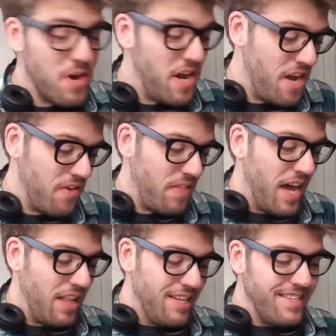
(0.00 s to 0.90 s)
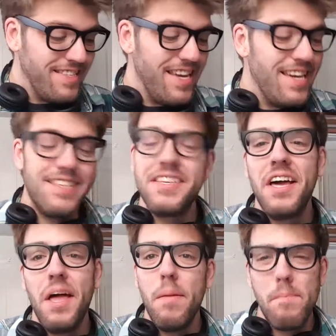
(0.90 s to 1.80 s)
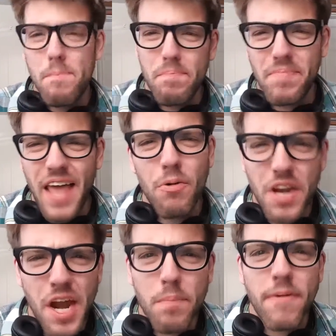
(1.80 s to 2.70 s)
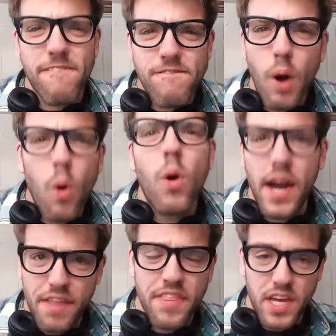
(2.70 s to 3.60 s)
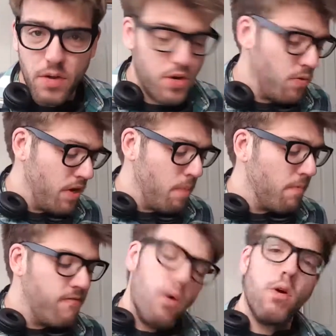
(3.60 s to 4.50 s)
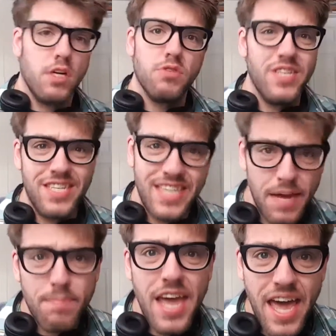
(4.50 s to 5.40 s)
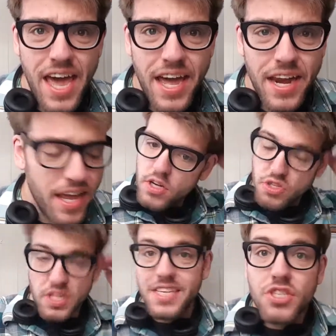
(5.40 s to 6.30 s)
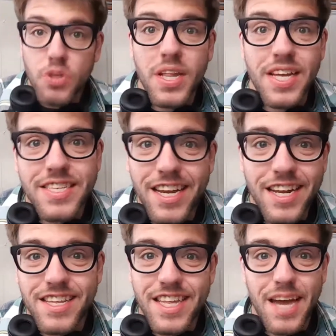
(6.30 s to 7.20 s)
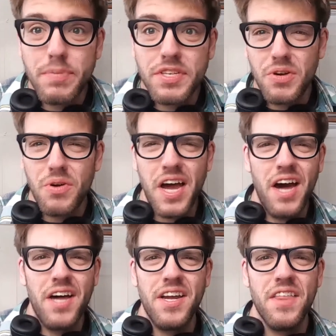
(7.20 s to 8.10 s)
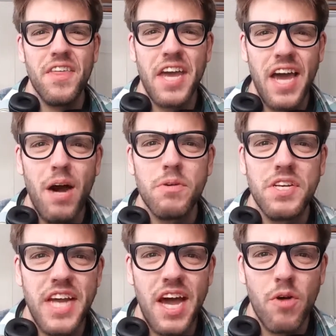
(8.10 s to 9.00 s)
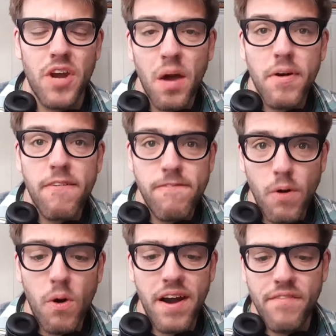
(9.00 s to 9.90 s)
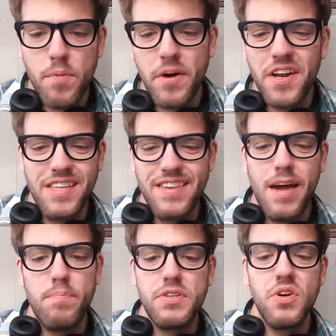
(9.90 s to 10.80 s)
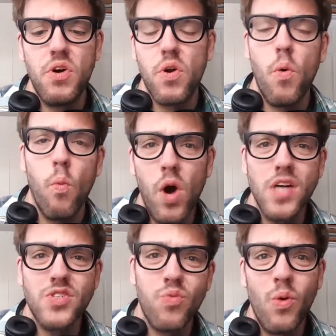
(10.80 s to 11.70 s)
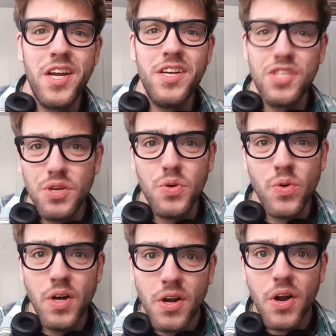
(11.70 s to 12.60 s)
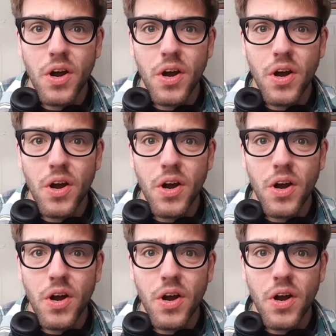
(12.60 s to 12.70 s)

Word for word: right here. That list is down to number four, I think. We're doing number four because we skipped ahead. So let's do it. Let's get into the episode on the countdown. Number four, everybody. It's episode 122,